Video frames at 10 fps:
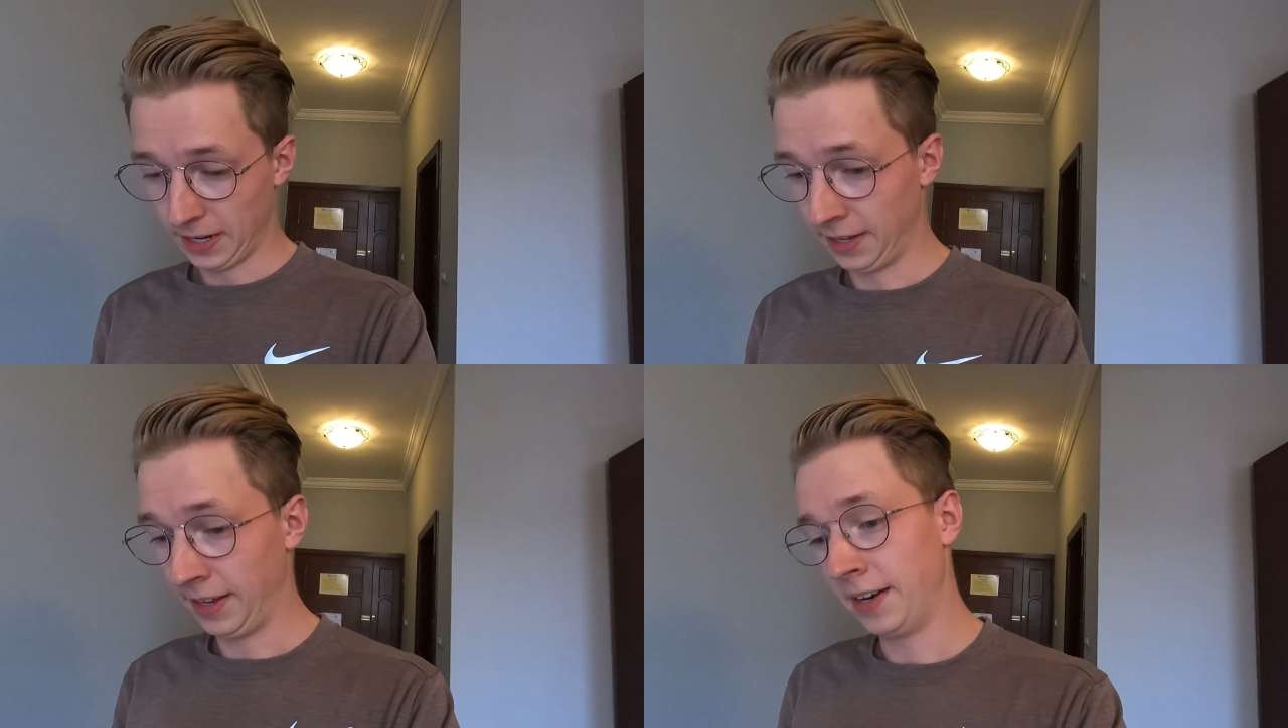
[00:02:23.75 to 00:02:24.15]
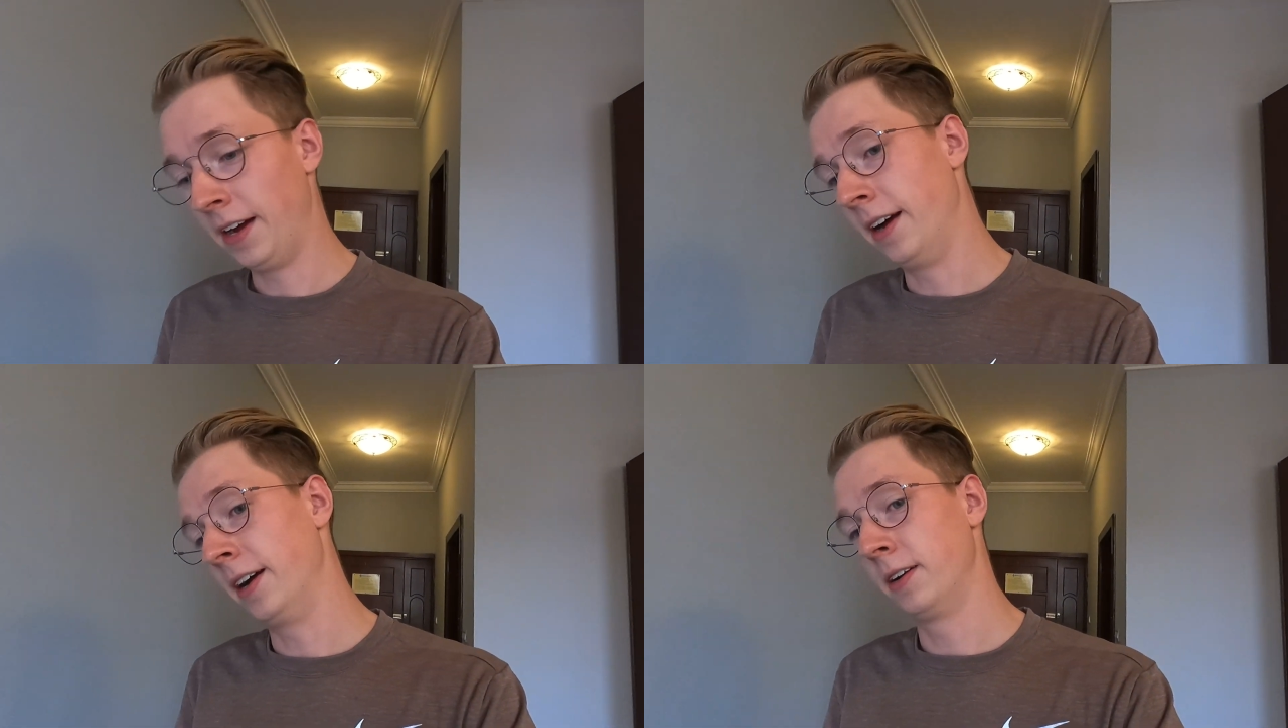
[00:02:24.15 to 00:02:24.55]
and then
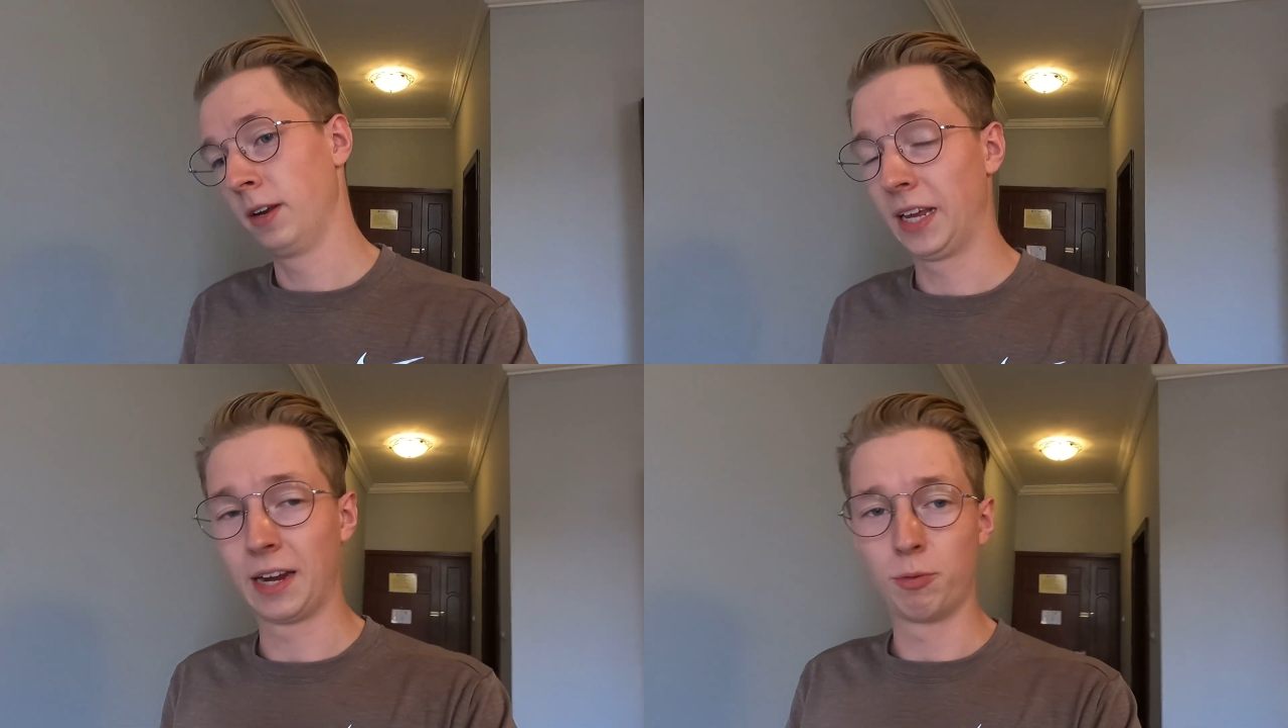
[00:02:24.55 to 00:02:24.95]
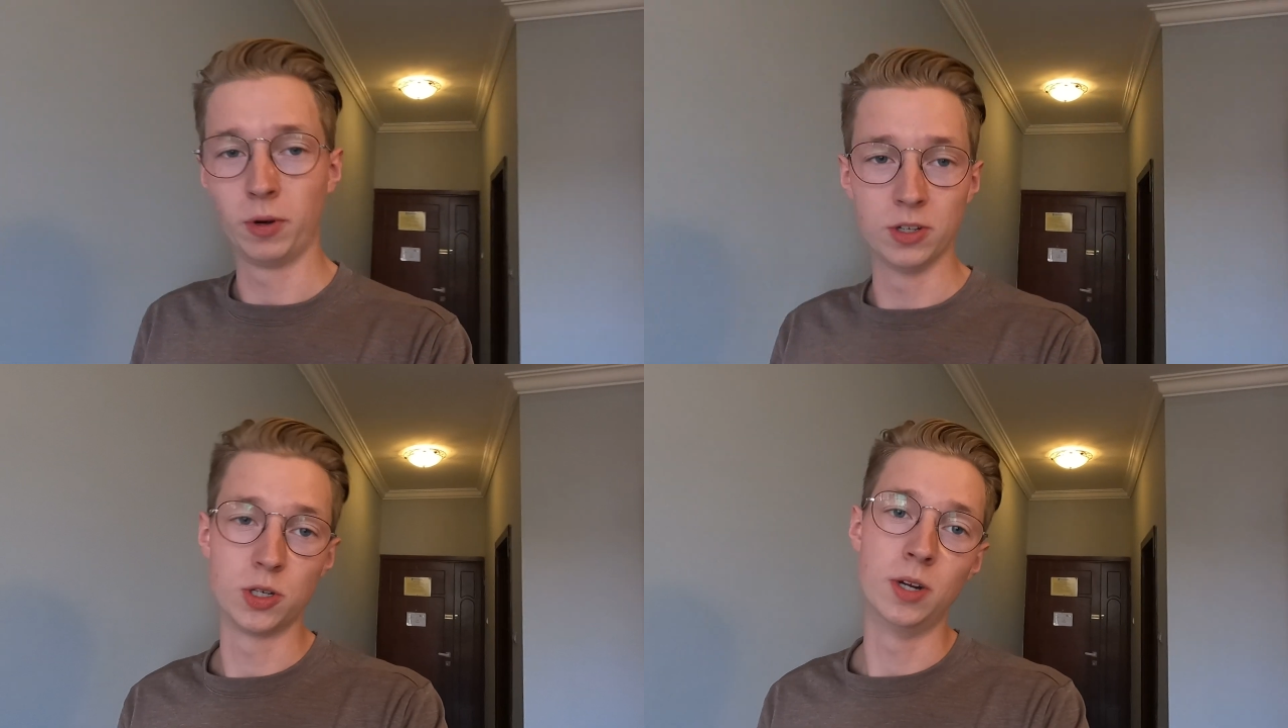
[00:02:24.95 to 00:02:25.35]
like if we're
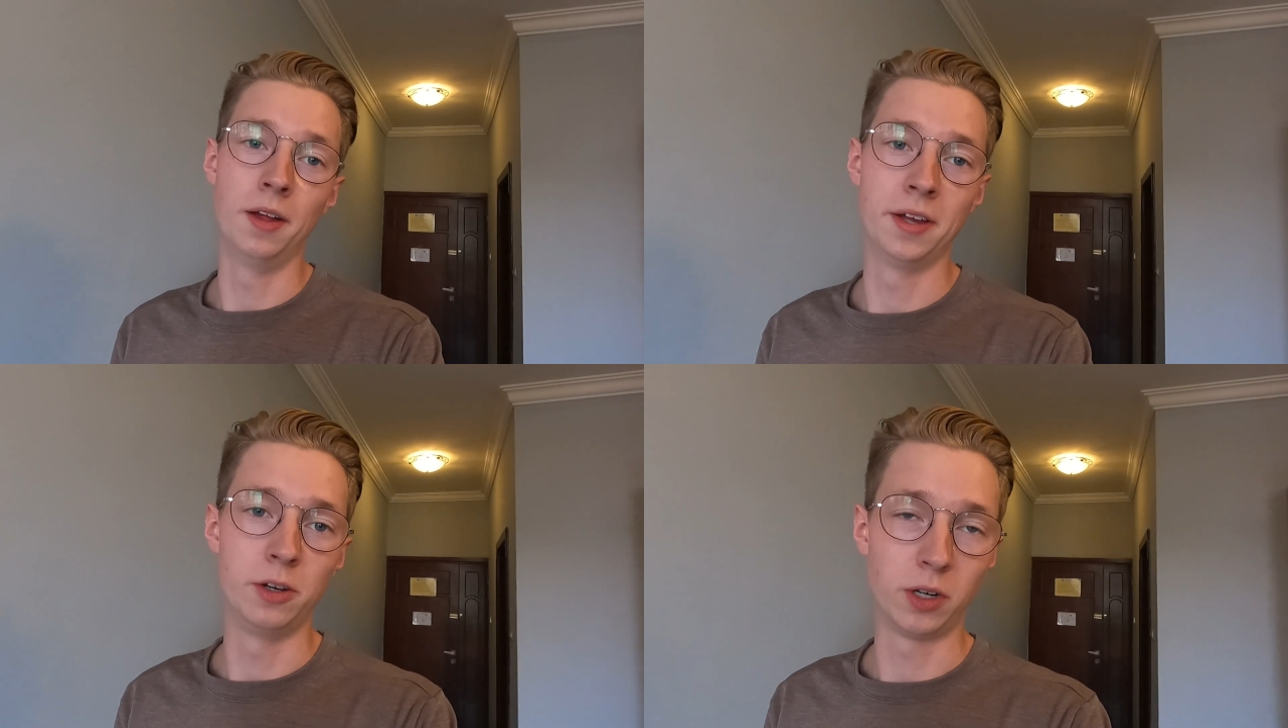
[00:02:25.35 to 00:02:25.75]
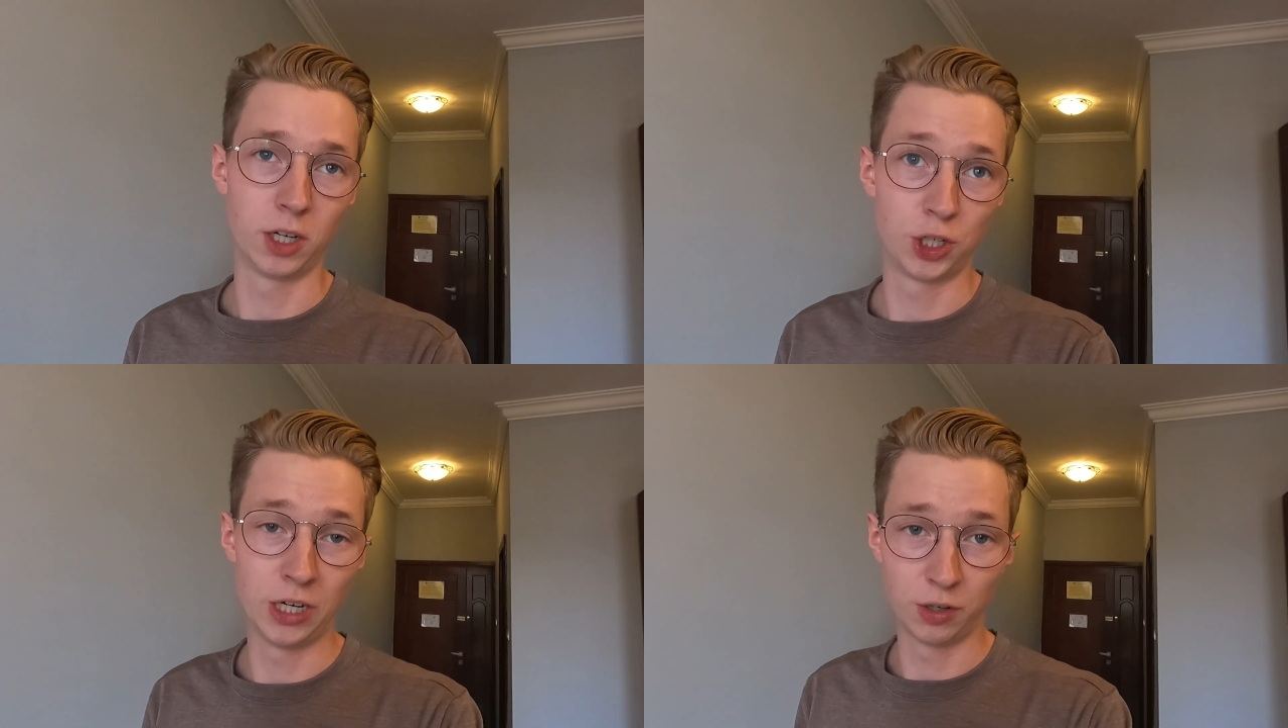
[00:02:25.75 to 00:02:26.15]
in Sudan, then you can
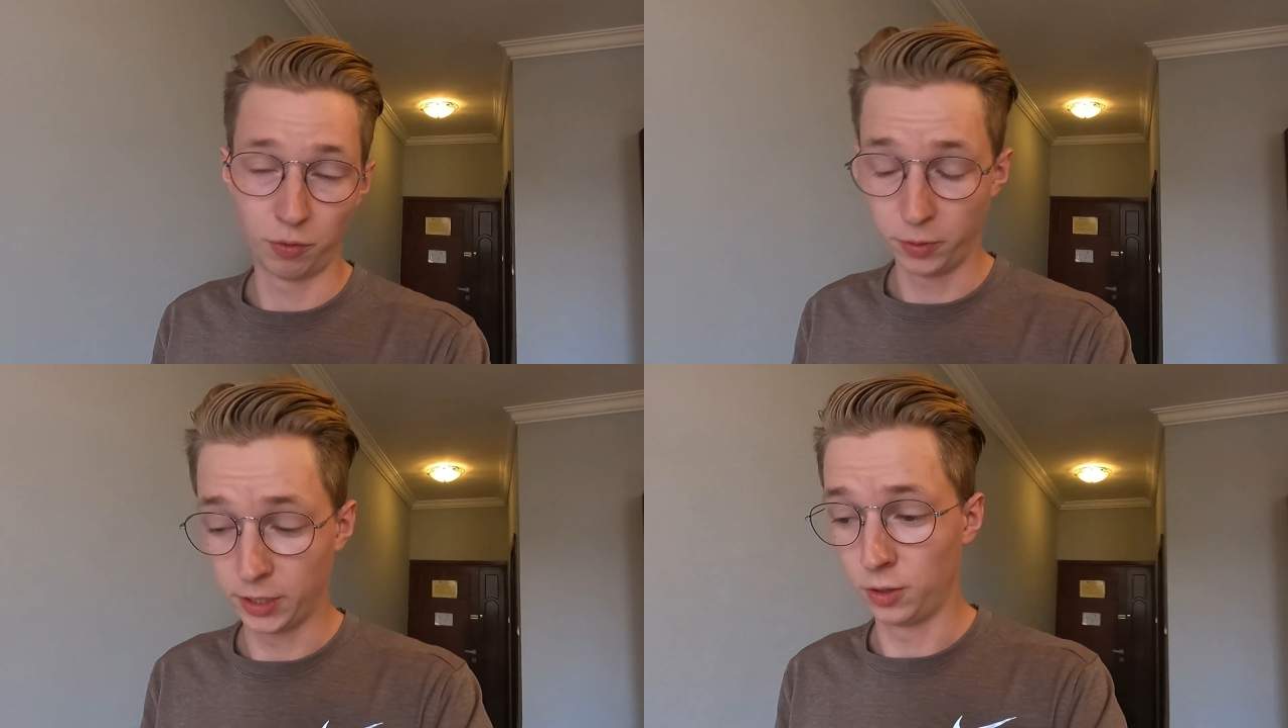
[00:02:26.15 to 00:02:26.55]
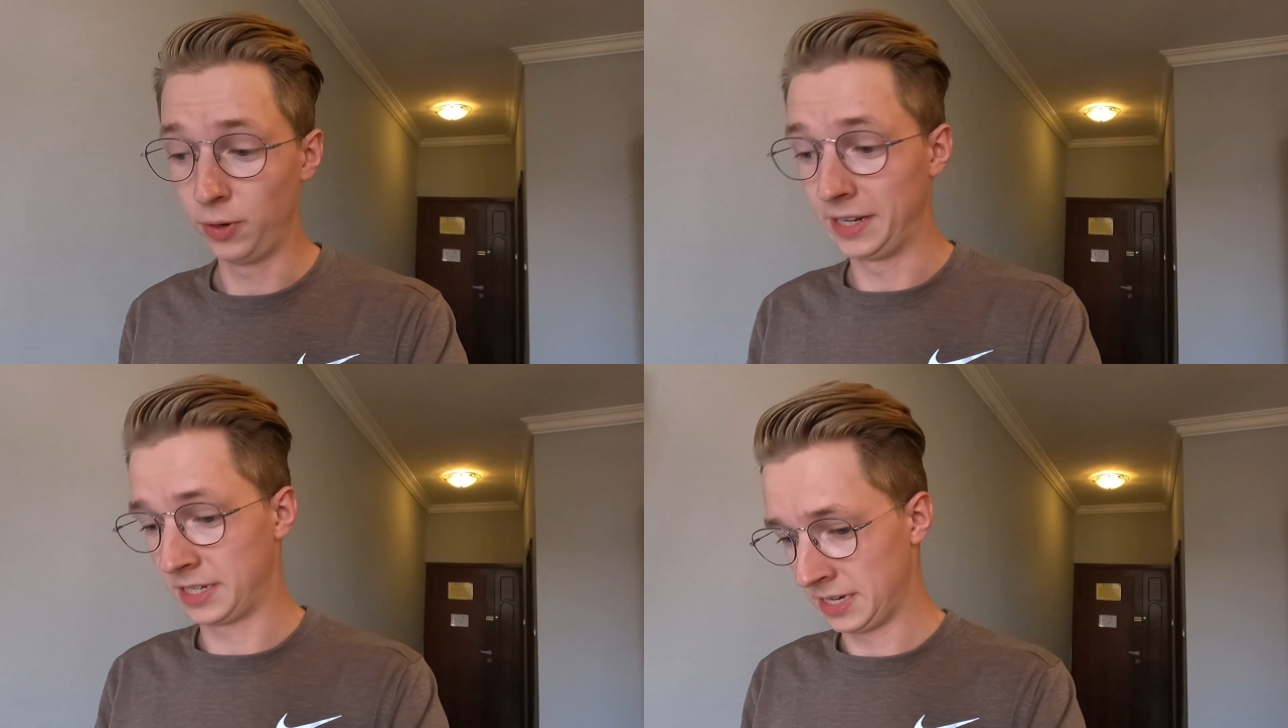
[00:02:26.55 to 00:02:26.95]
exchange it for really good
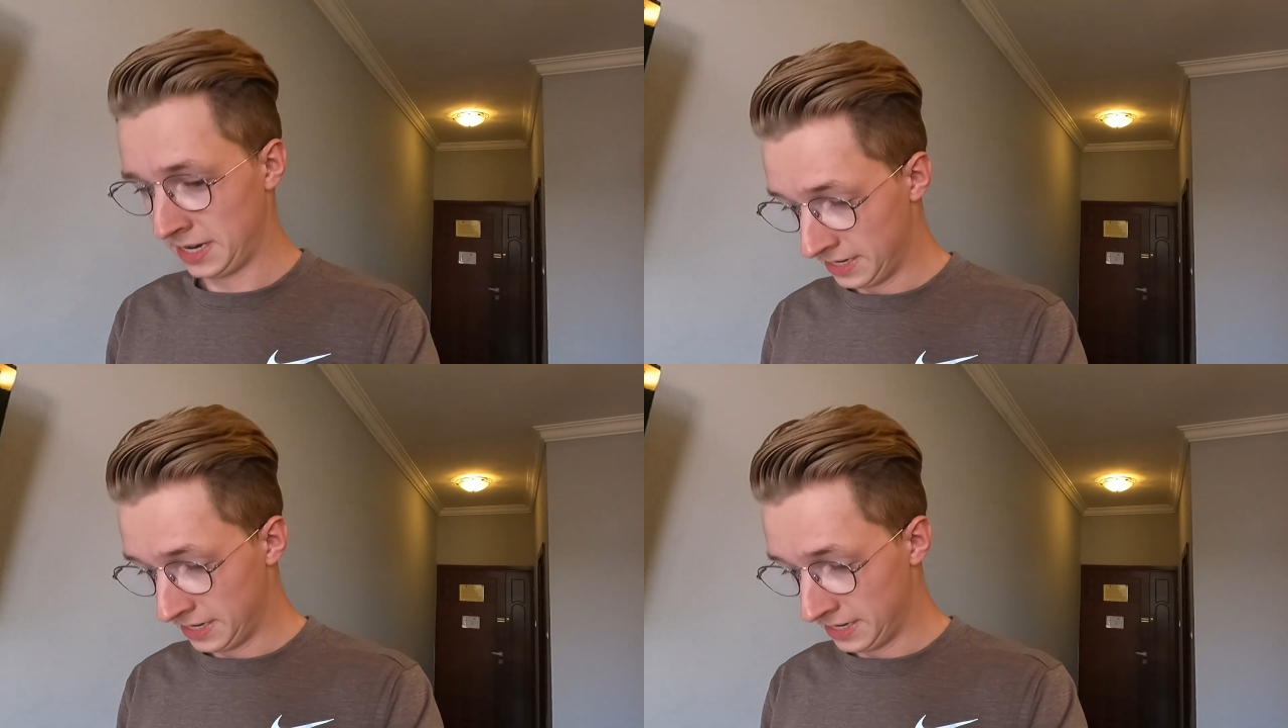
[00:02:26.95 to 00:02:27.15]
rates.